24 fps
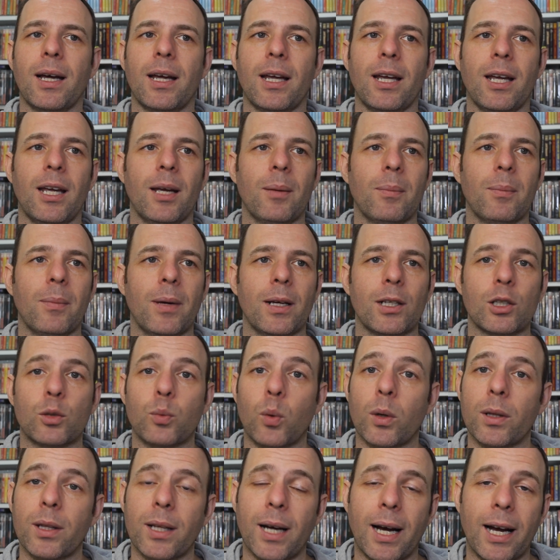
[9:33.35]

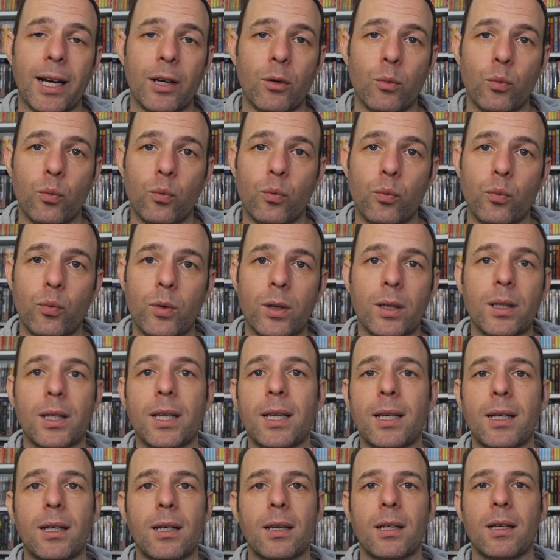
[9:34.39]
It's one that I
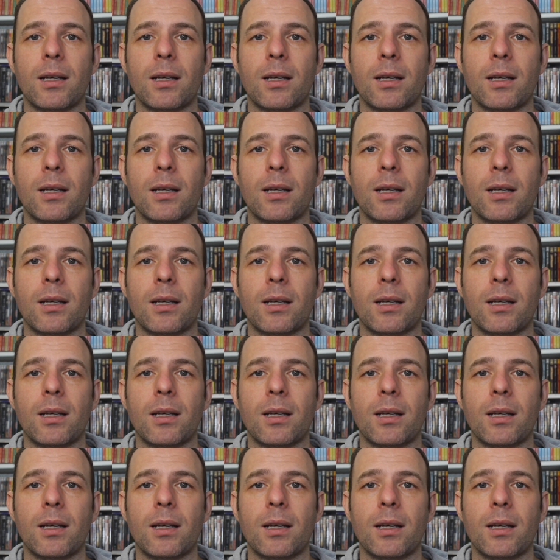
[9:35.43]
really